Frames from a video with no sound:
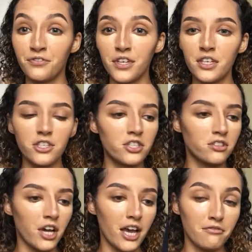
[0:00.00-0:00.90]
Finish,
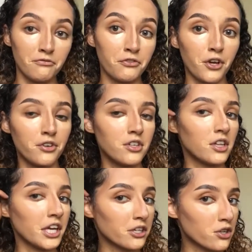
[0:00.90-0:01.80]
I have very
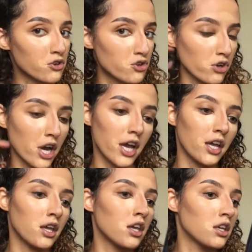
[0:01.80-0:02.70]
like
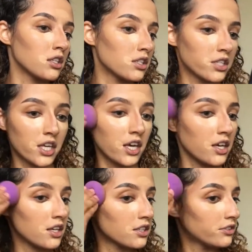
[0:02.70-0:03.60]
dry
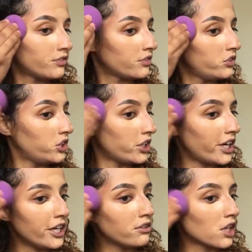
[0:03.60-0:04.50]
skin.
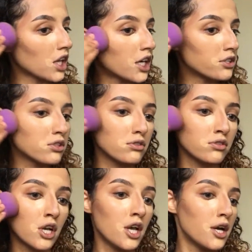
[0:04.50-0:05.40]
Shit, I do a lot to
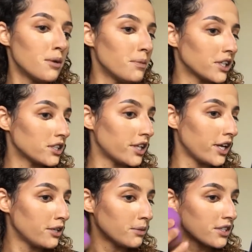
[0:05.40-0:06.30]

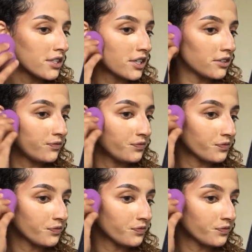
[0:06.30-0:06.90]
maintain my skin.